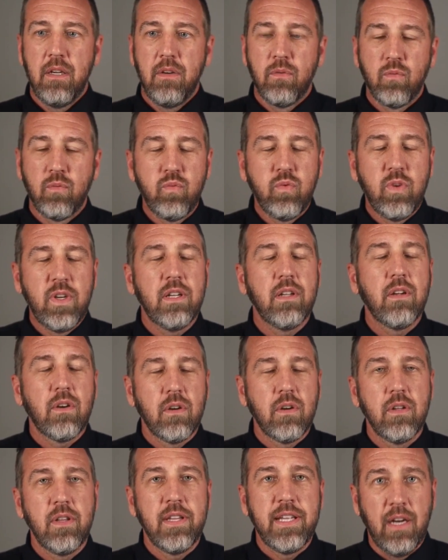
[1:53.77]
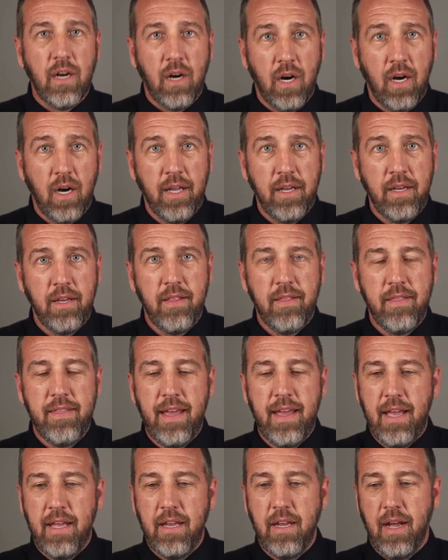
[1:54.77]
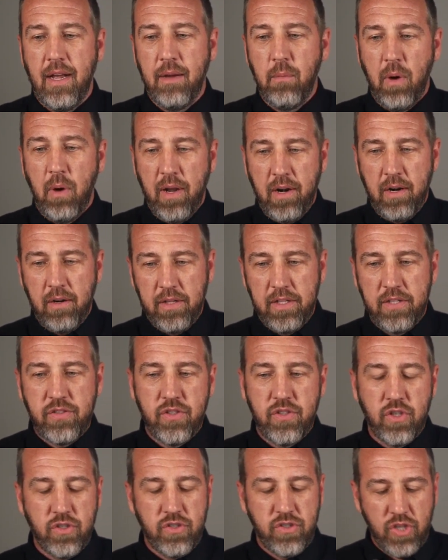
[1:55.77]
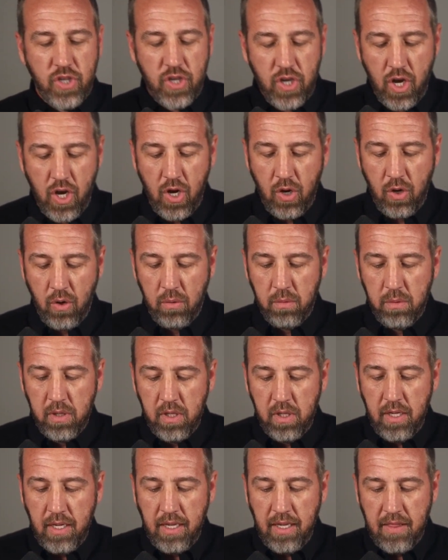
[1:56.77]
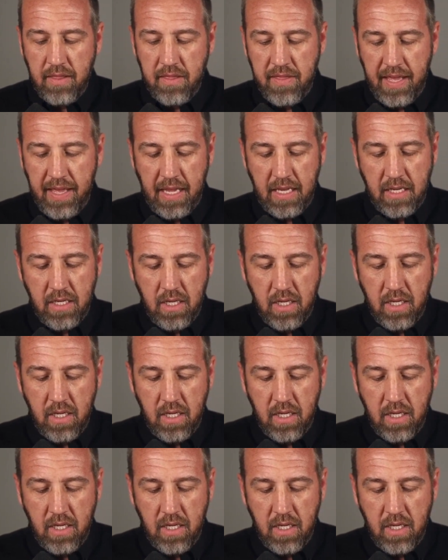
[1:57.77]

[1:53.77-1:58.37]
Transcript: real early on that I want our listeners to know that